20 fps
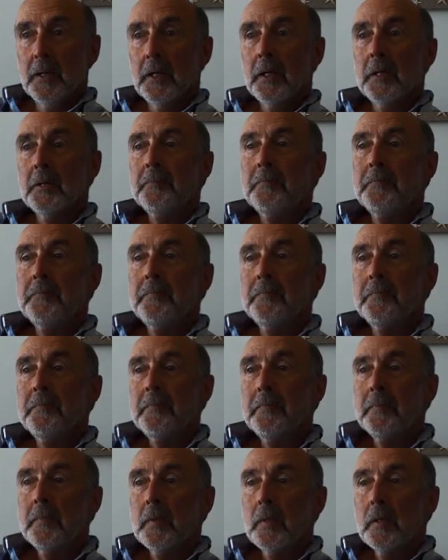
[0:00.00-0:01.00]

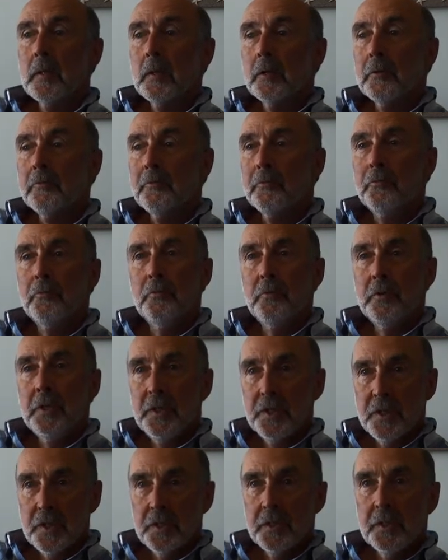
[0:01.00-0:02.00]
um, I've
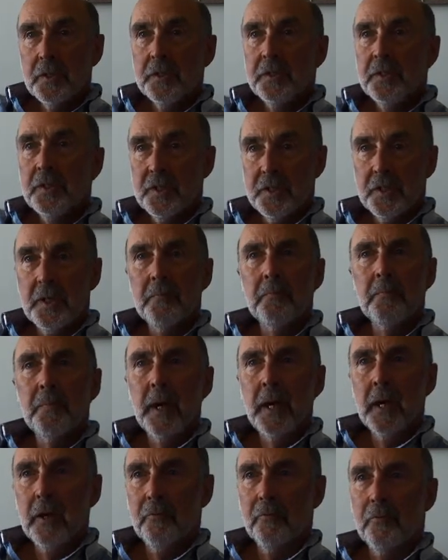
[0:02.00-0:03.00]
recently stepped
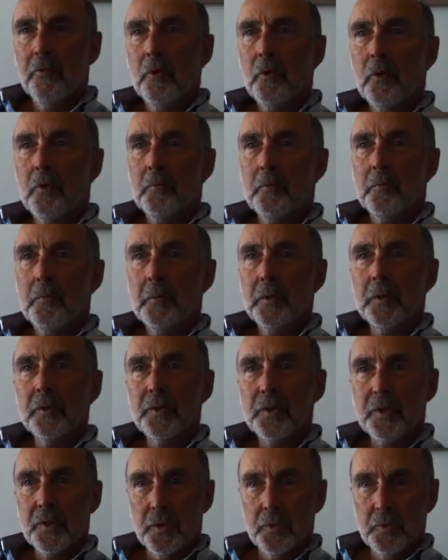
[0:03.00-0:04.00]
back from
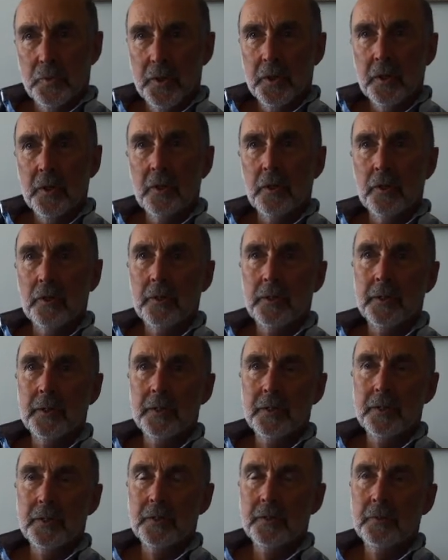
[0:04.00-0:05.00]
consulting
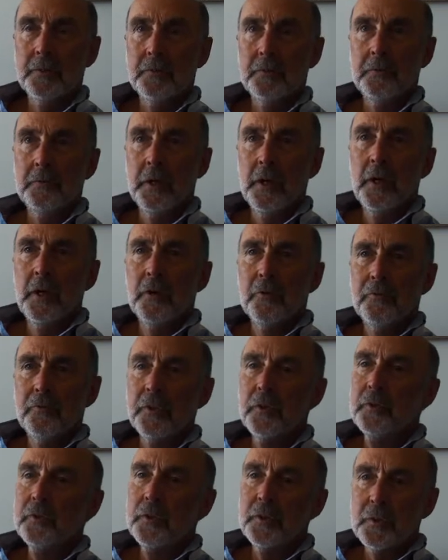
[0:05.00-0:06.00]
clients to
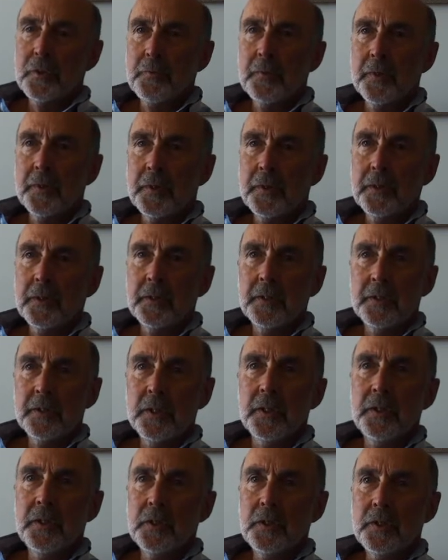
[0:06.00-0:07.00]
focus my
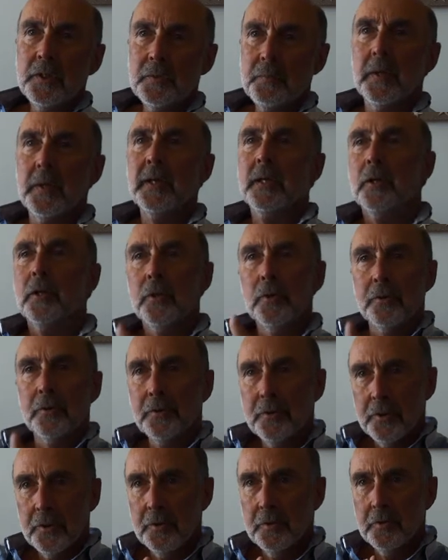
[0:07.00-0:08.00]
attentions mainly
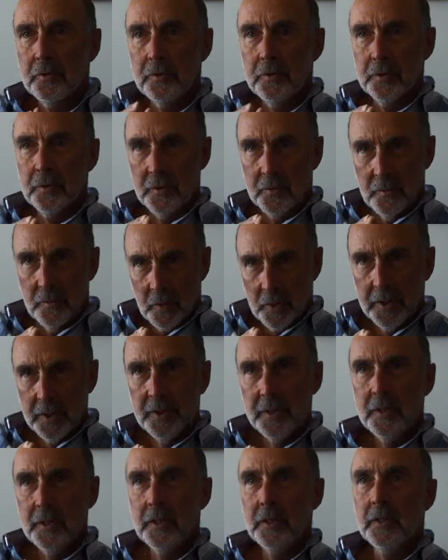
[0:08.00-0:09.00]
onto to
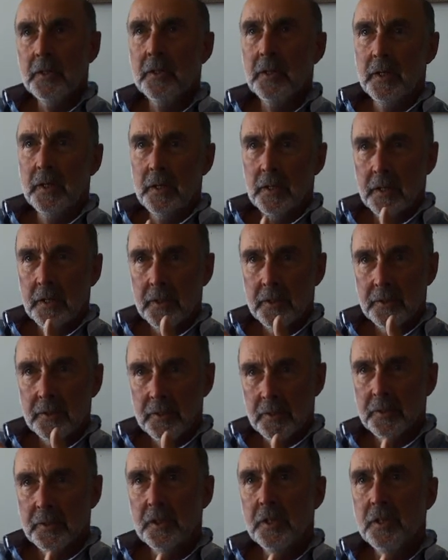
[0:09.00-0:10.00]
writing, uh,
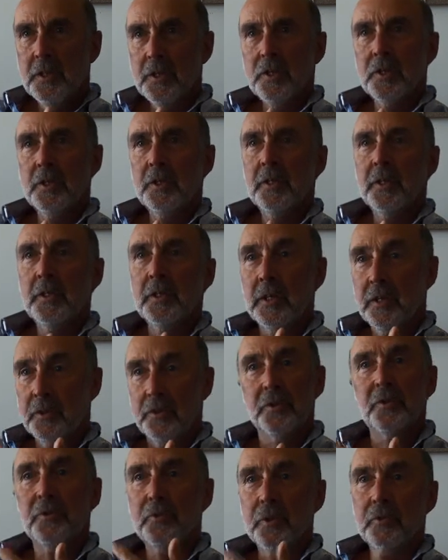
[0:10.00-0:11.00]
to teaching and
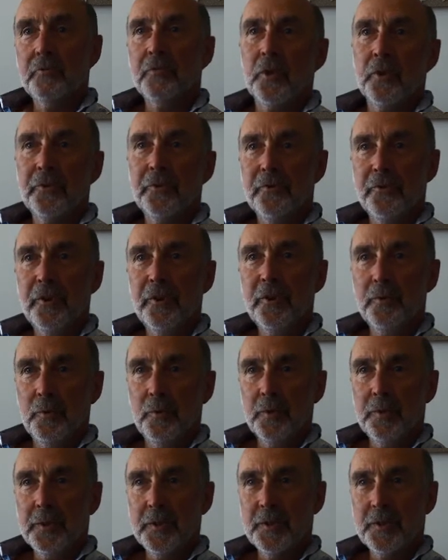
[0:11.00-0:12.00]
to doing volunteer
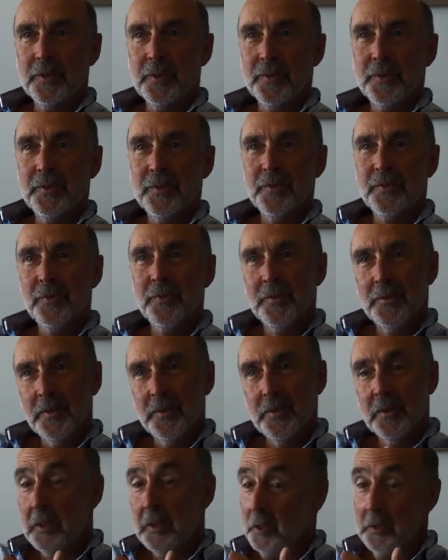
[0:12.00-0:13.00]
work, so
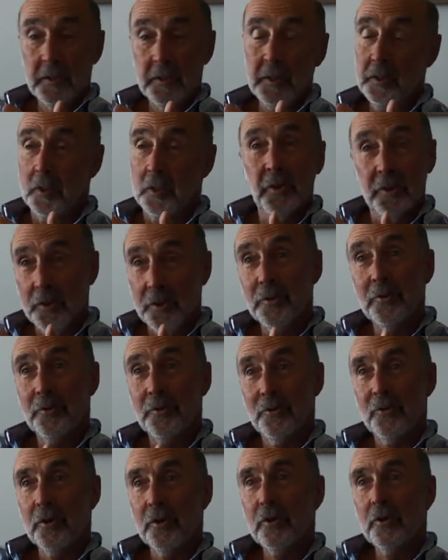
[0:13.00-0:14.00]
in, in, in, clinical
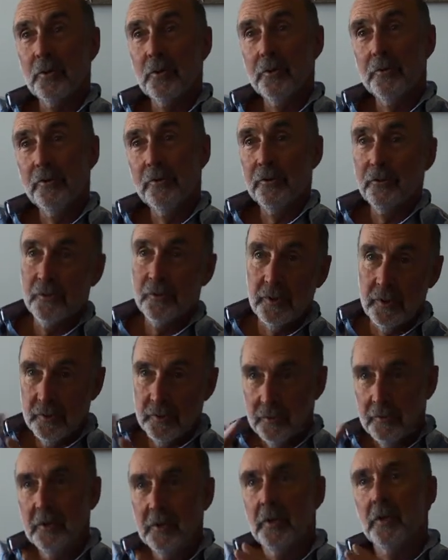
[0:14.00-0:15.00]
psychology. So they're
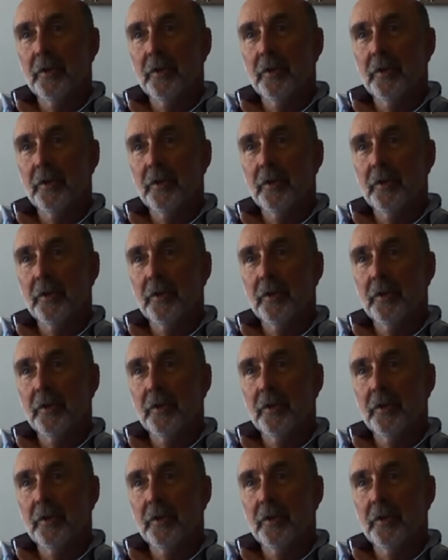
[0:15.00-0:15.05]
the